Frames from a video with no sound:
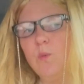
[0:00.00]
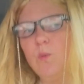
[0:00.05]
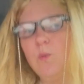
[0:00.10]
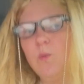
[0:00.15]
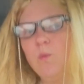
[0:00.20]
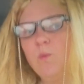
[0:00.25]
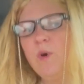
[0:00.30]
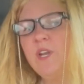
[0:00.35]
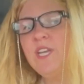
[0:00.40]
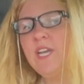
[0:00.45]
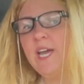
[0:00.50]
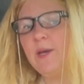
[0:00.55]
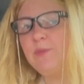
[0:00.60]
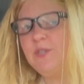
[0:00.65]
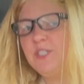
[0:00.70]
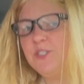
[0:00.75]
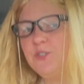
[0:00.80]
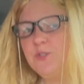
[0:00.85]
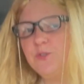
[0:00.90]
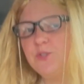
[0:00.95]
When you're
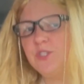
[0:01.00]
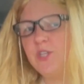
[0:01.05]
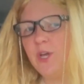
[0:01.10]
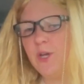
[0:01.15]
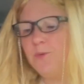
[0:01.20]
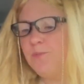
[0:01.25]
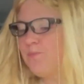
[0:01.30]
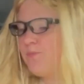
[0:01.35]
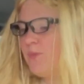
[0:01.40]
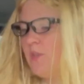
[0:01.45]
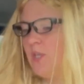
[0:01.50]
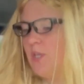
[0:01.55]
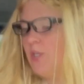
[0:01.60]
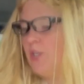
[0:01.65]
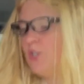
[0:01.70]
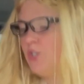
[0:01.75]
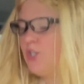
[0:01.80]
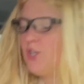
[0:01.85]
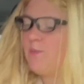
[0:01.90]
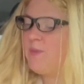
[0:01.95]
happy to do so,
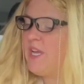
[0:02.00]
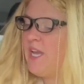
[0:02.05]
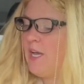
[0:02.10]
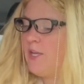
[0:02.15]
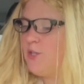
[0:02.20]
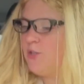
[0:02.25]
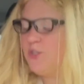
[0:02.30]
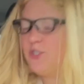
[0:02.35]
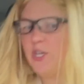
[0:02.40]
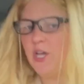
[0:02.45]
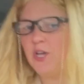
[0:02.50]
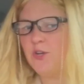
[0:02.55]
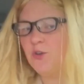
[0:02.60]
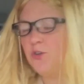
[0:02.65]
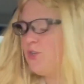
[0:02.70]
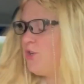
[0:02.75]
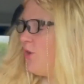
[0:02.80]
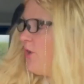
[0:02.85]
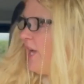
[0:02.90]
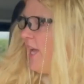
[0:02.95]
show me how you turn
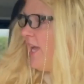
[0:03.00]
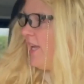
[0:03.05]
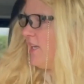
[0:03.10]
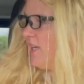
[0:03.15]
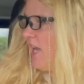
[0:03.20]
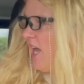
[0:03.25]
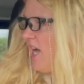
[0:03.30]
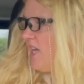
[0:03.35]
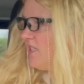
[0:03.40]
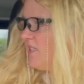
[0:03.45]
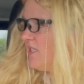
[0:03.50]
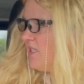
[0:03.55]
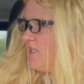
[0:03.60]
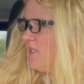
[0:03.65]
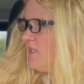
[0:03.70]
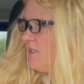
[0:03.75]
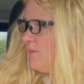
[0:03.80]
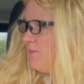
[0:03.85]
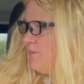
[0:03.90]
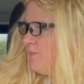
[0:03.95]
on your headlights.